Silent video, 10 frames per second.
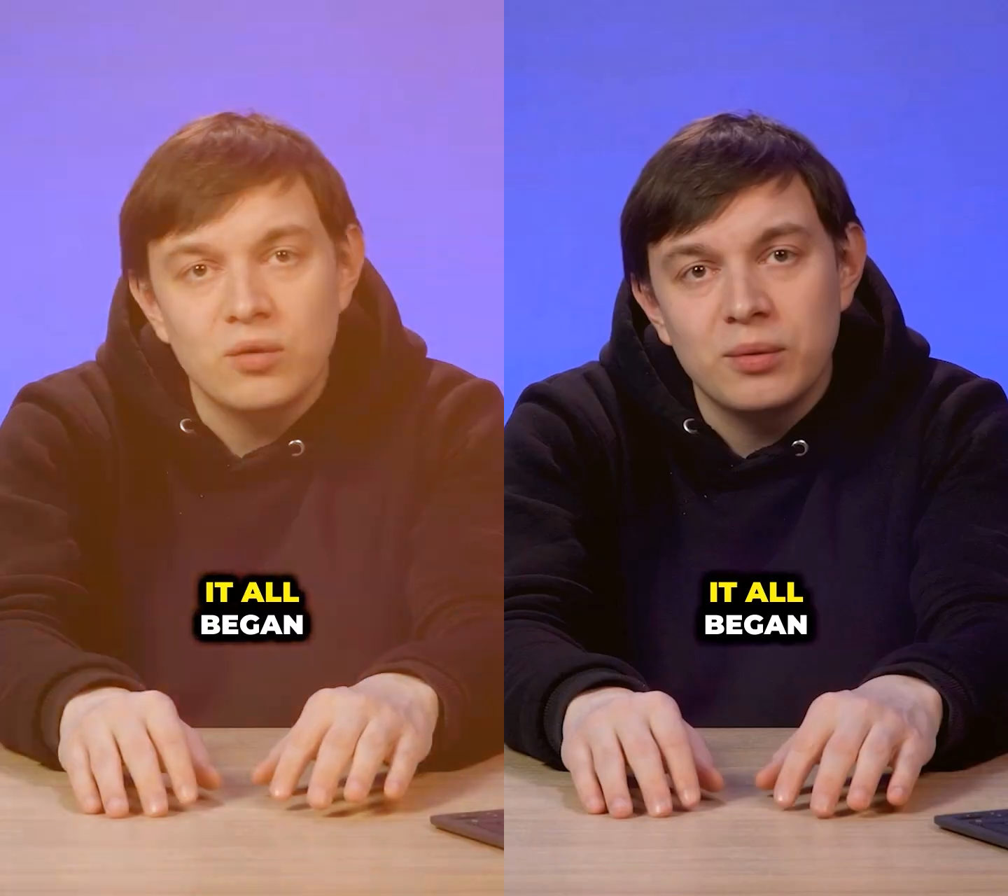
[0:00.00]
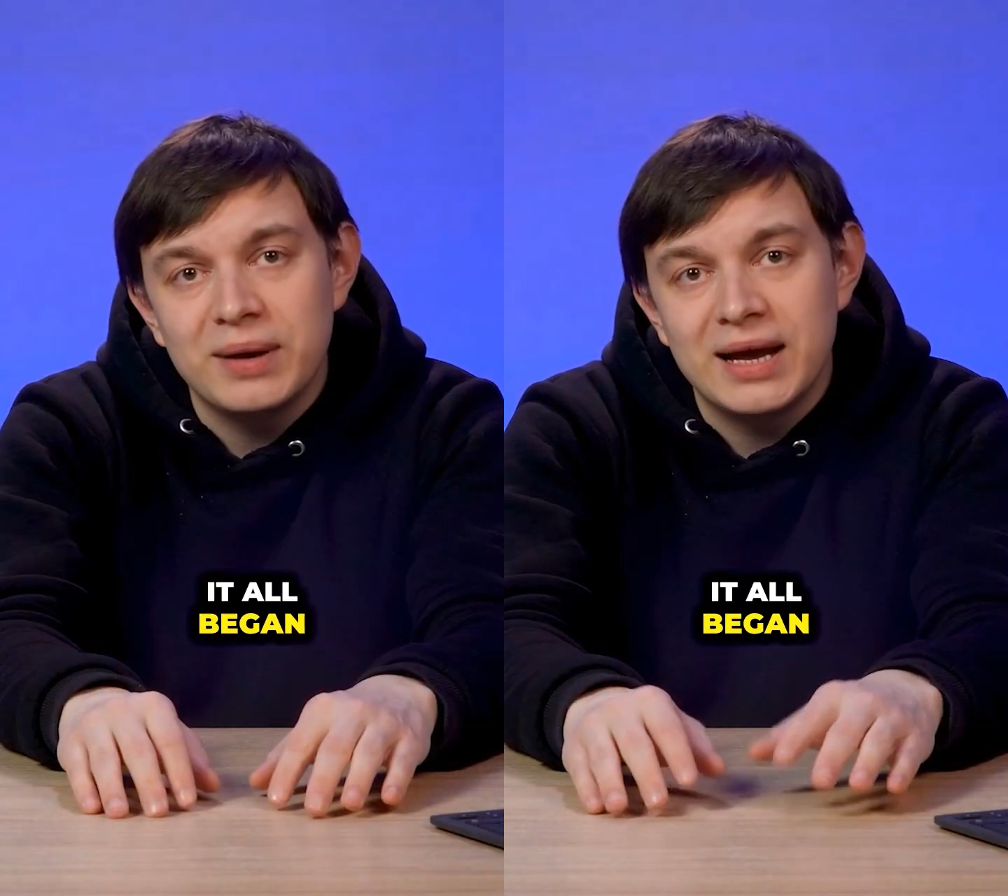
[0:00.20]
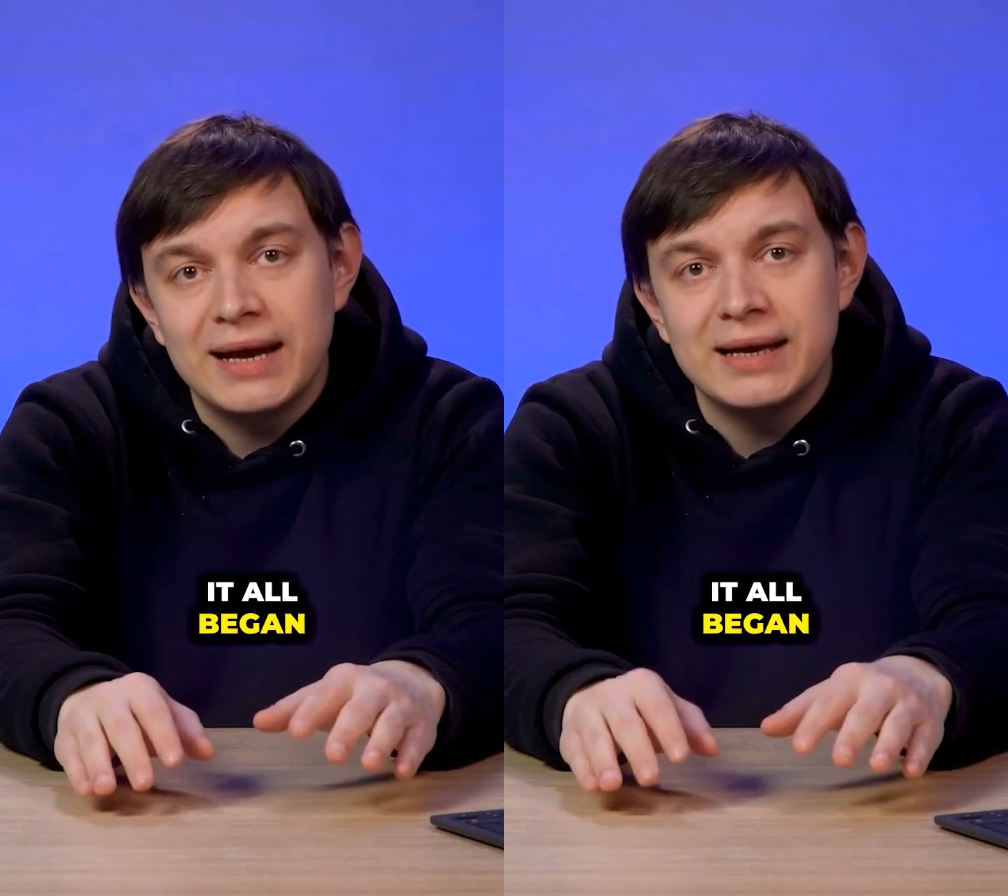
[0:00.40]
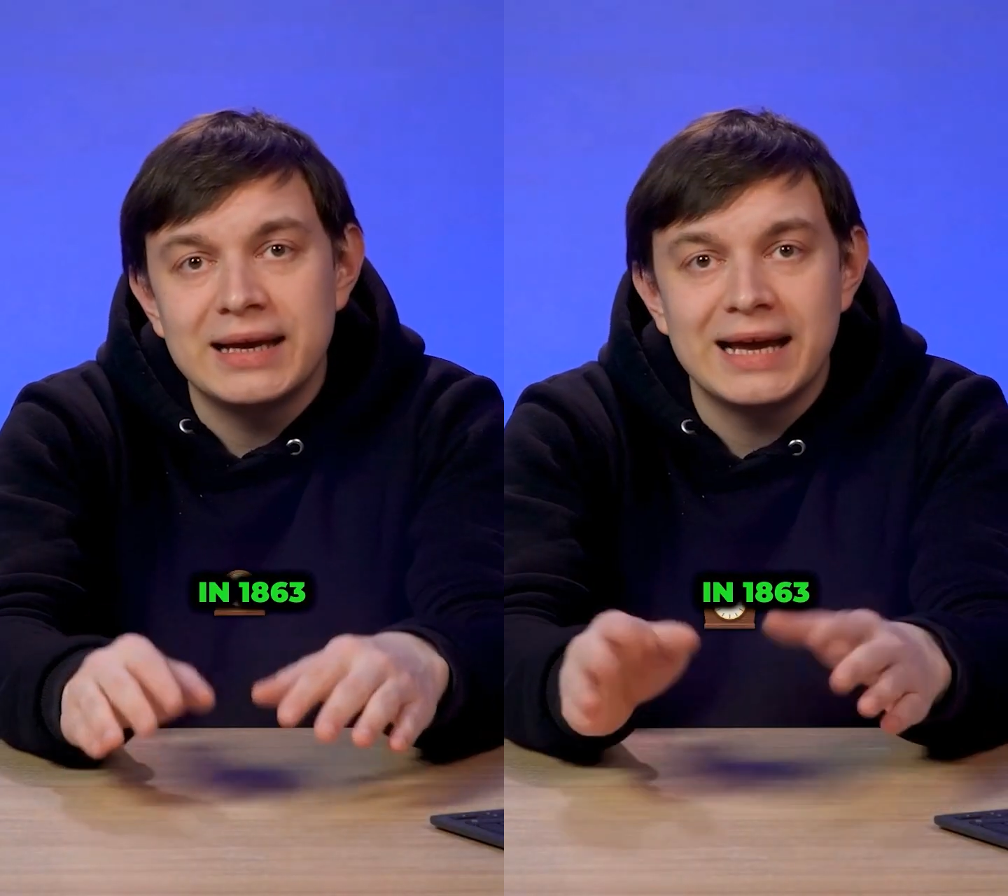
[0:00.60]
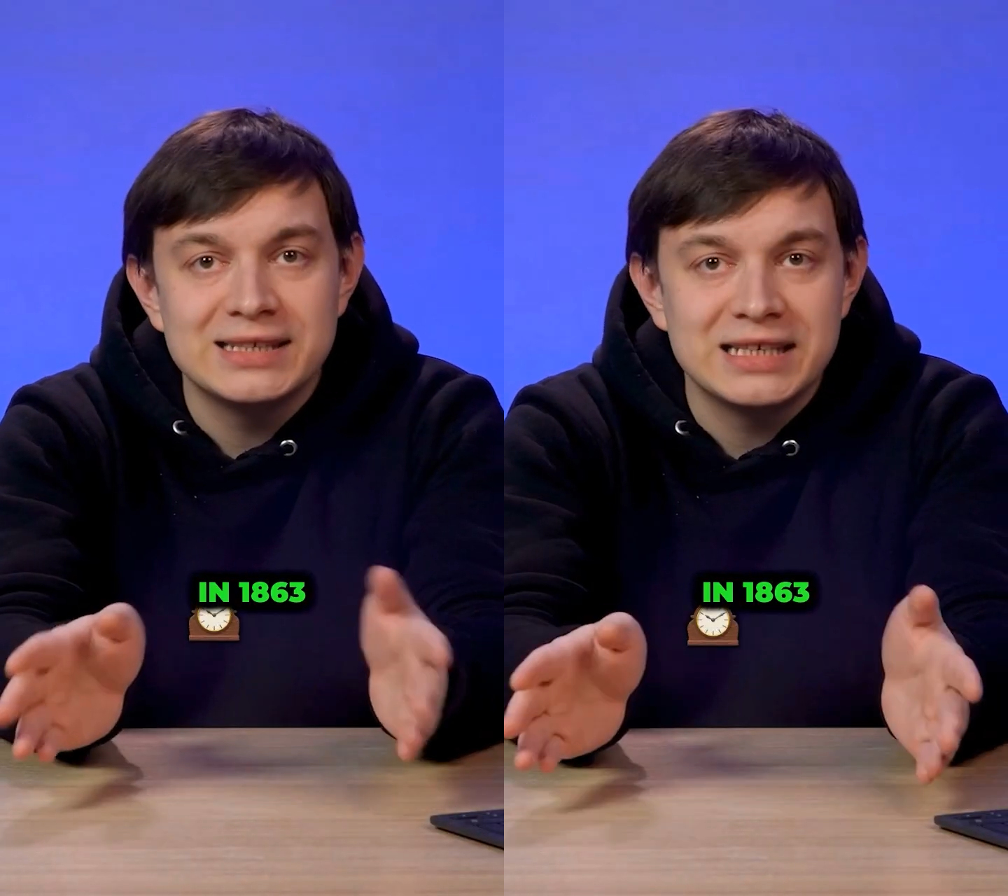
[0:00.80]
all began in
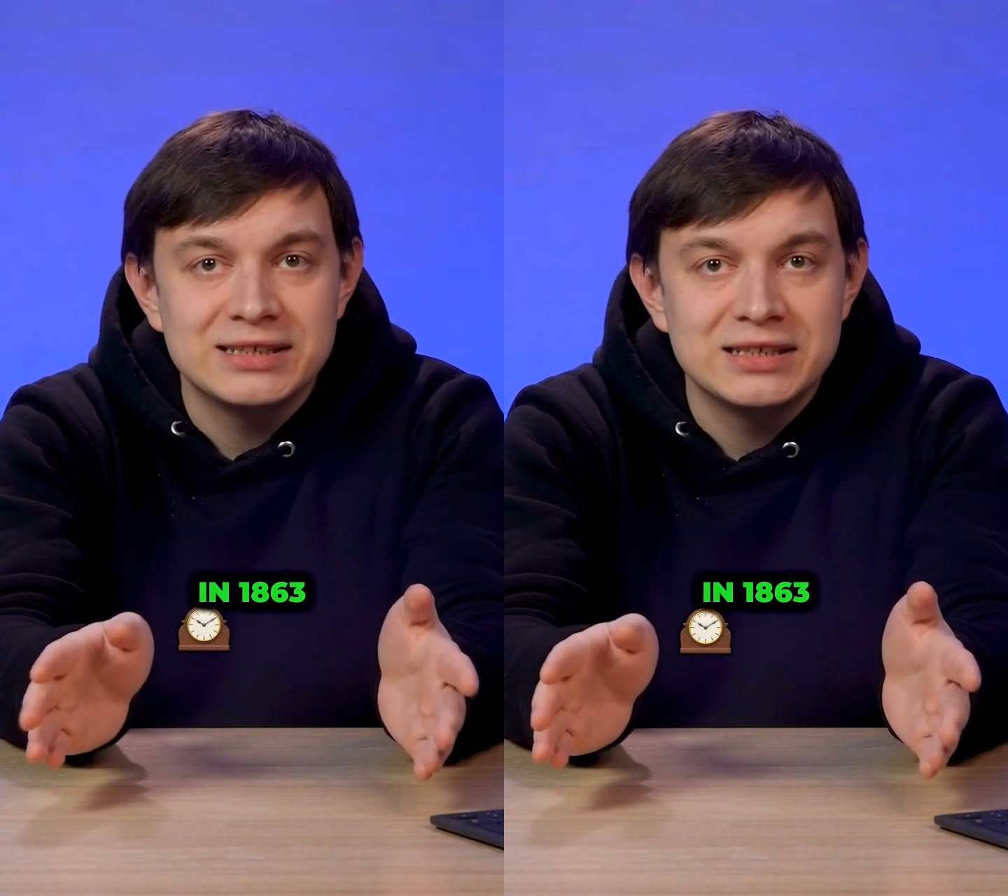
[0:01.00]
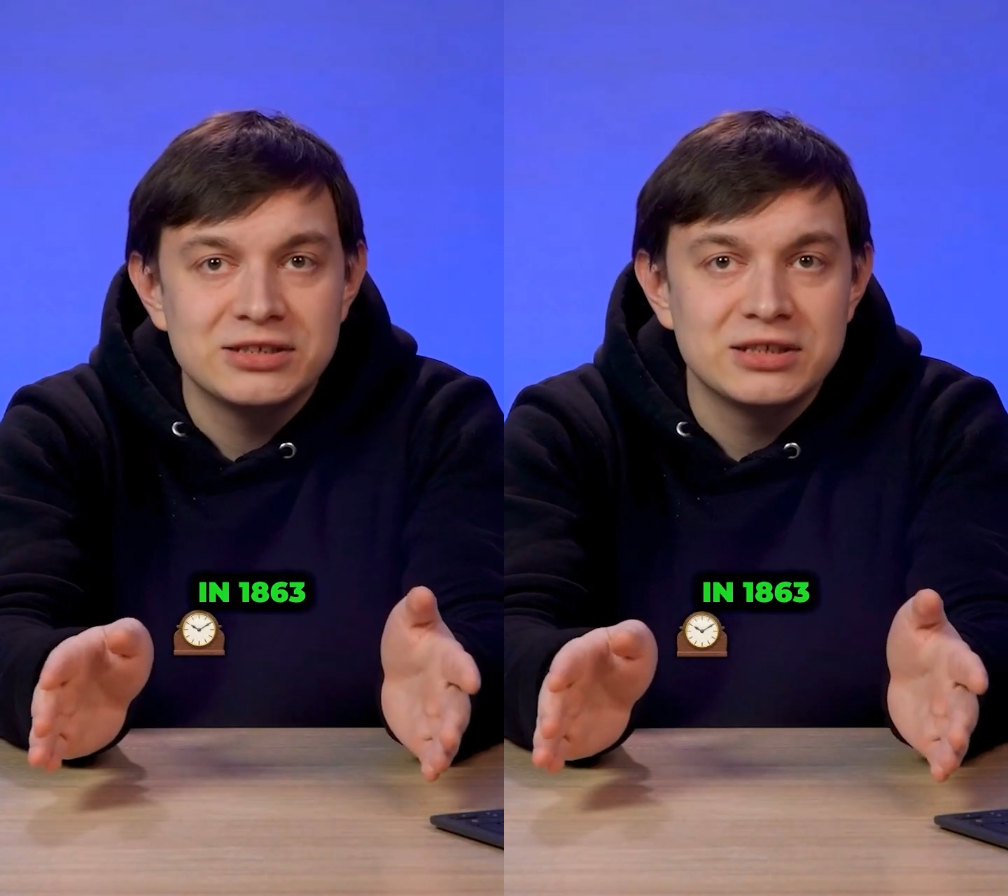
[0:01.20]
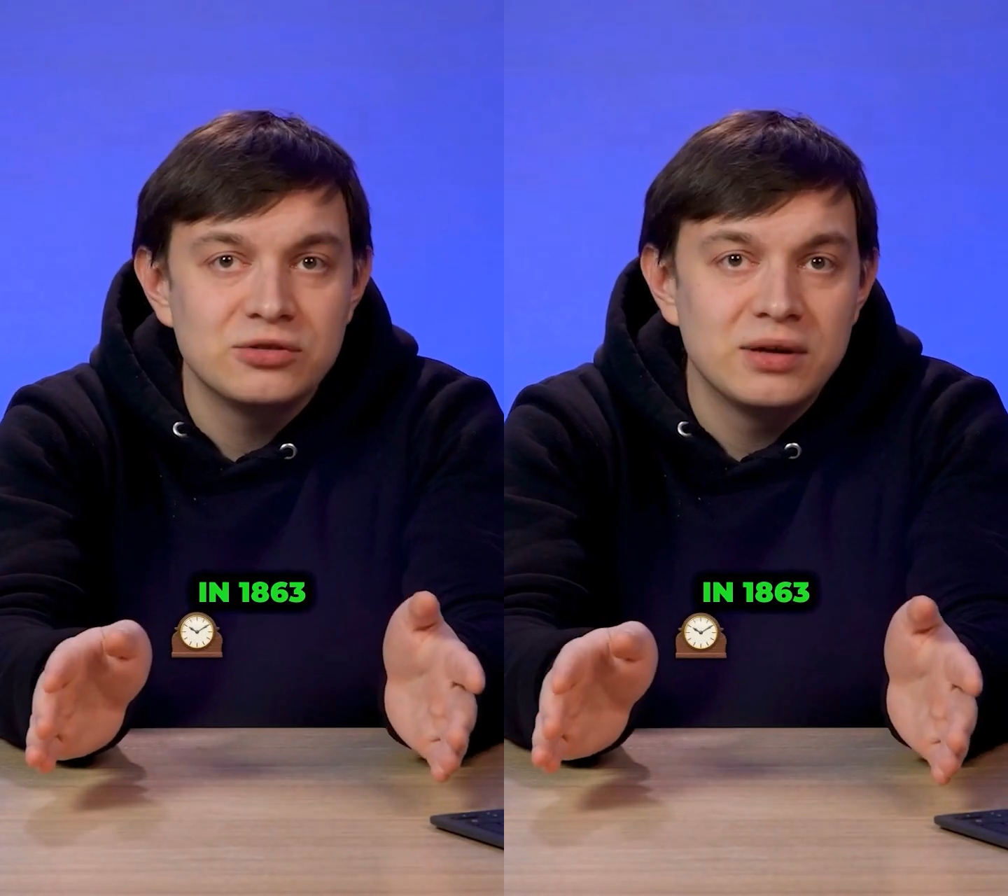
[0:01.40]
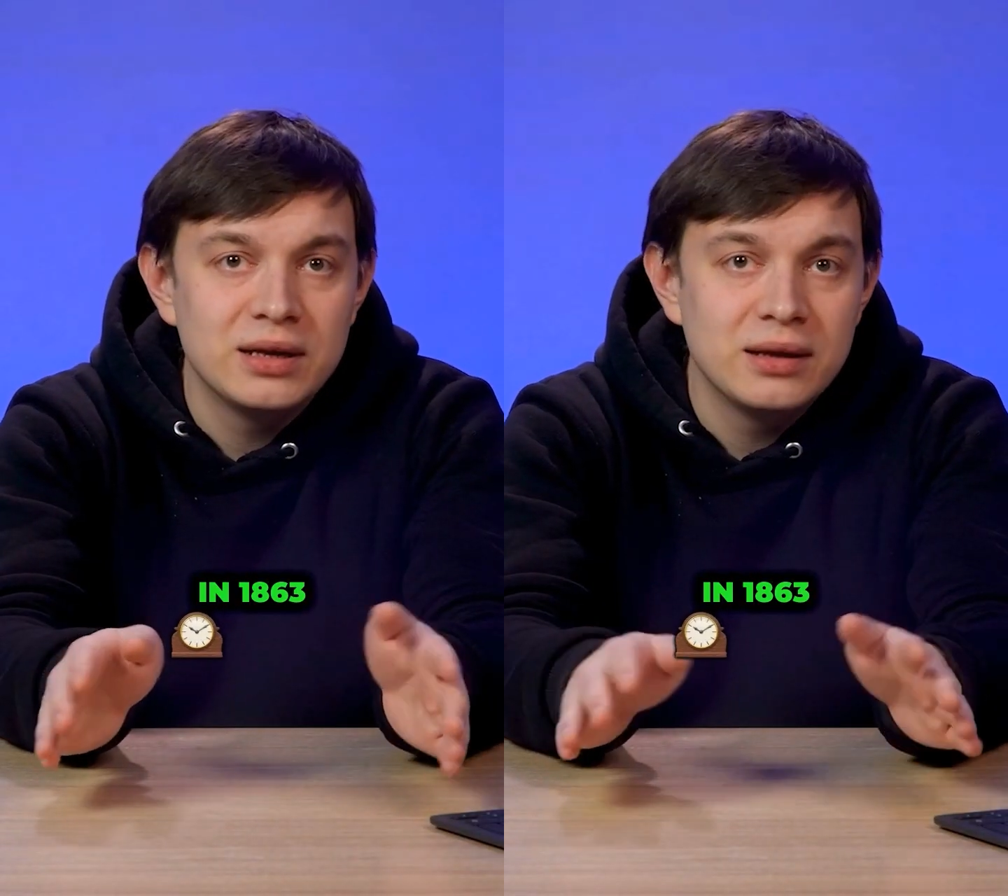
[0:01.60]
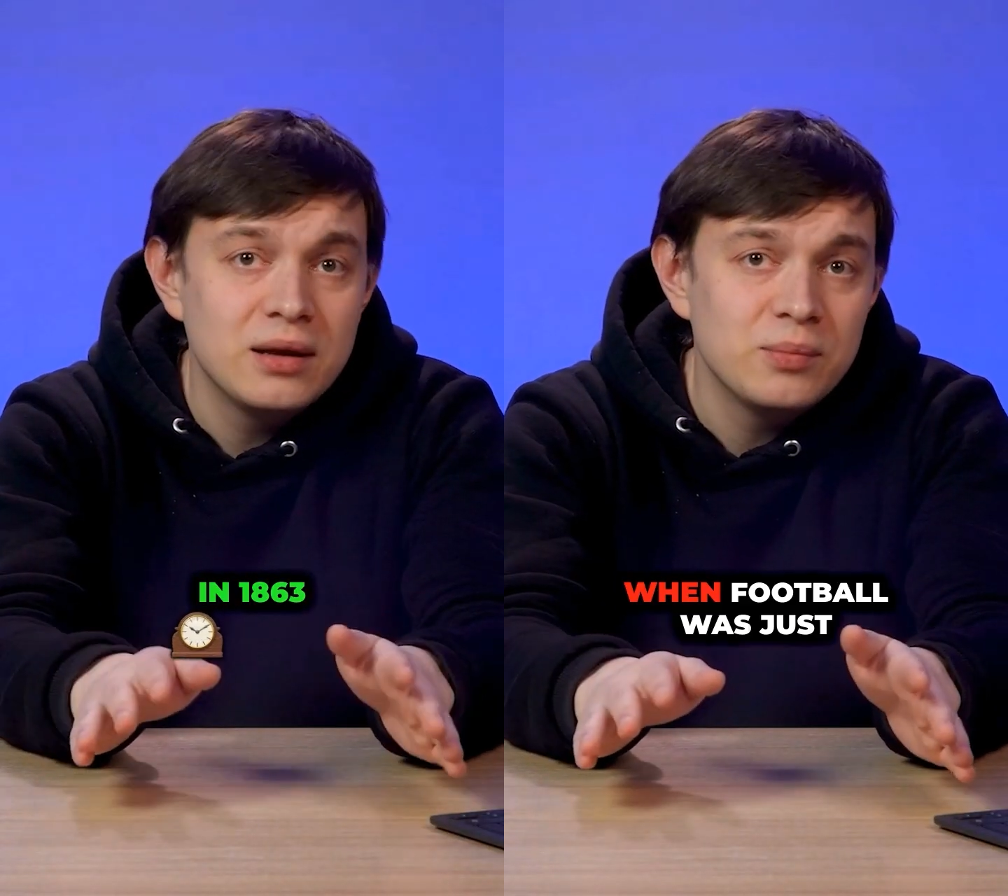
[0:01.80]
1863,